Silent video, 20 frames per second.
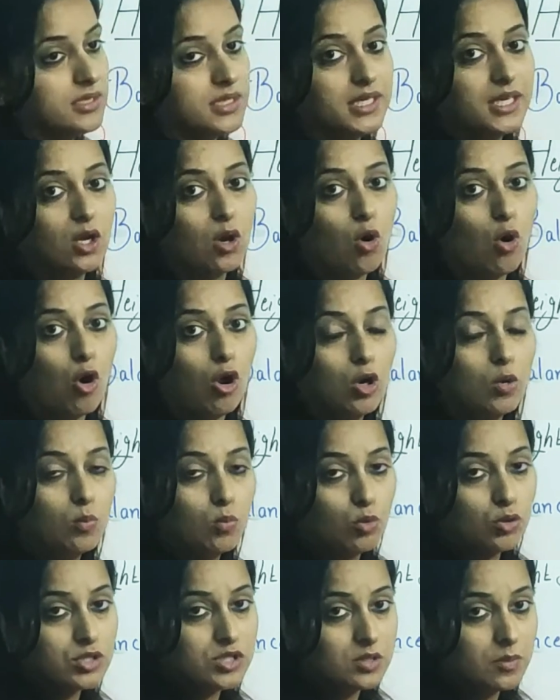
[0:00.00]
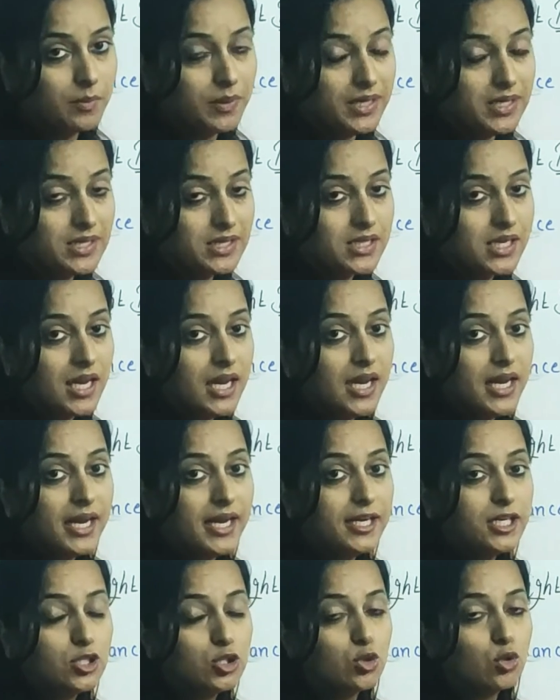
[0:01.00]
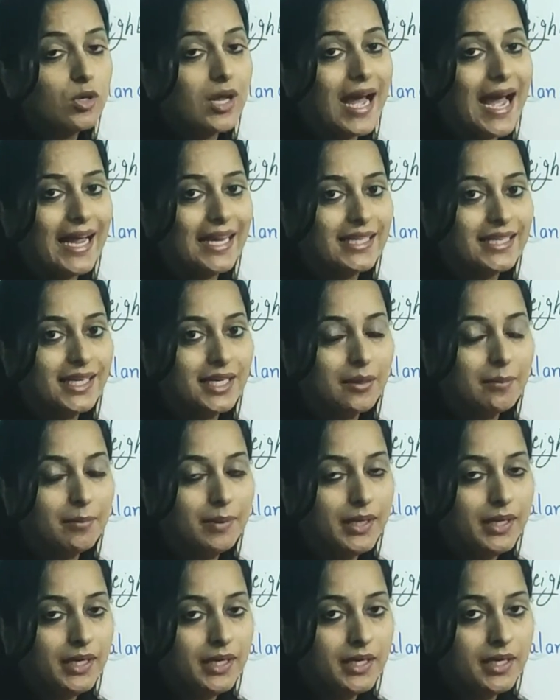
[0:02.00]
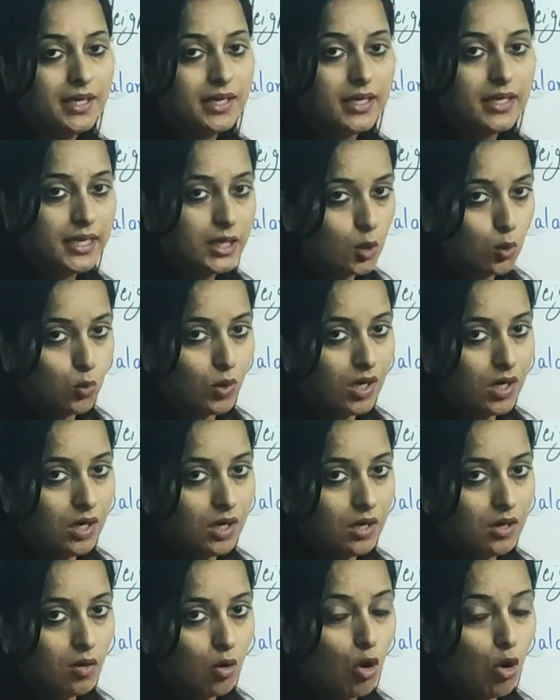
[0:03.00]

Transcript: See, almost means it should either be equal,